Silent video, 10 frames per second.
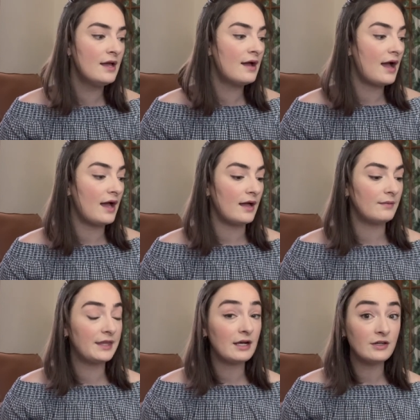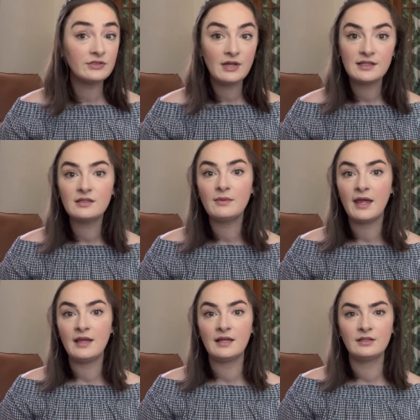Um, they also had some
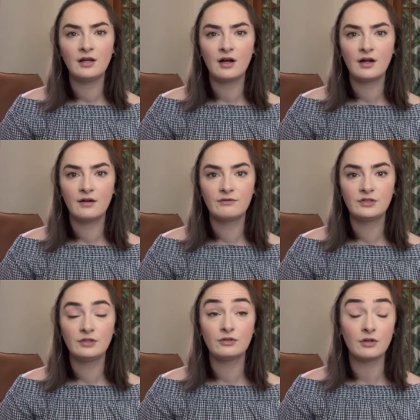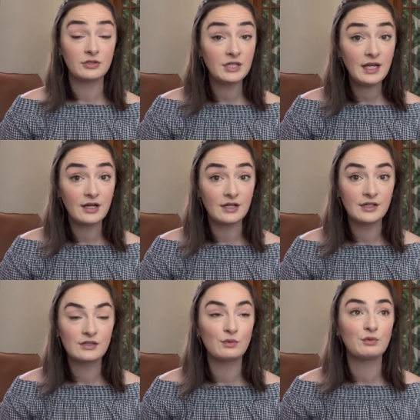hand carved crochet
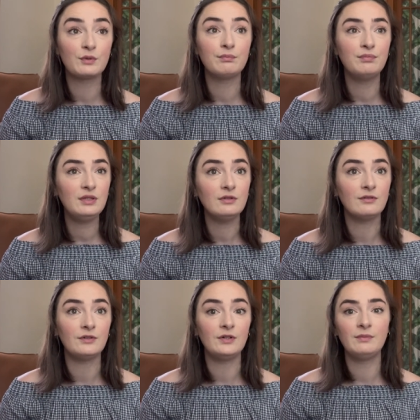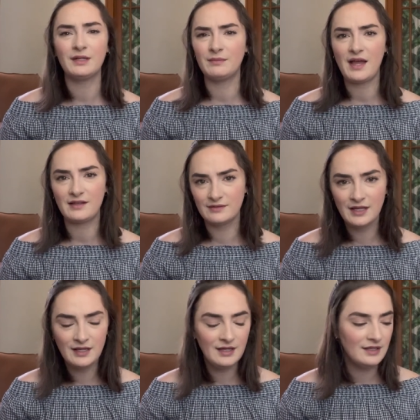hooks, which were beautiful, but I'm not
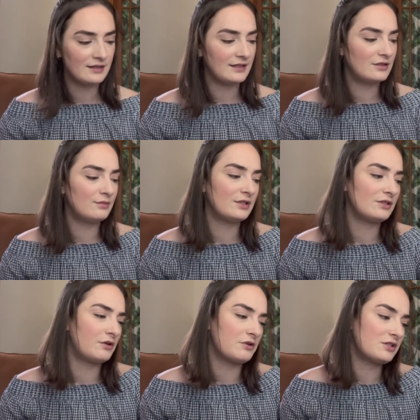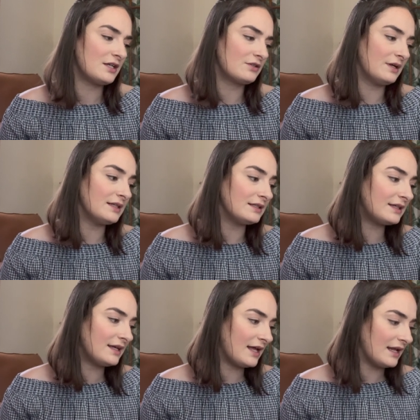like super into crochet, so I didn't
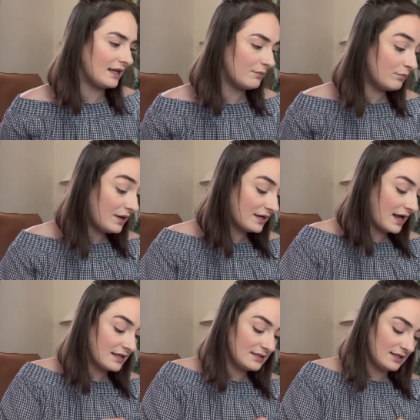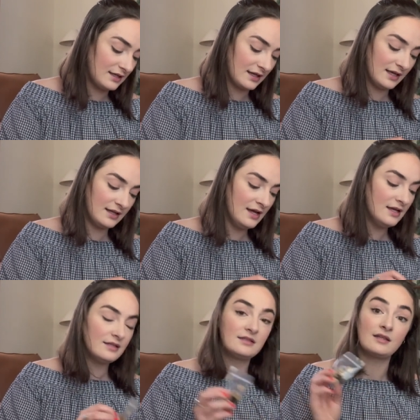get any, but I did get
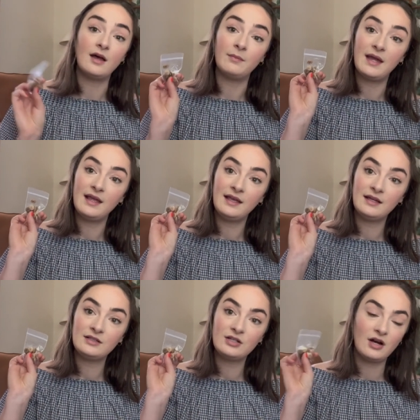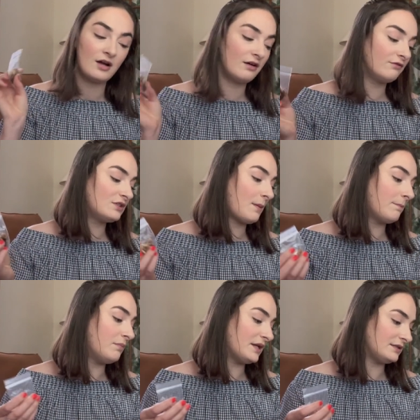some hand carved
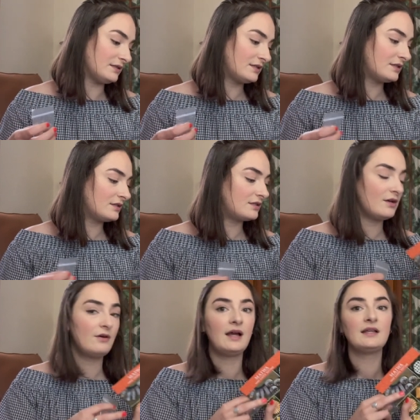buttons. So I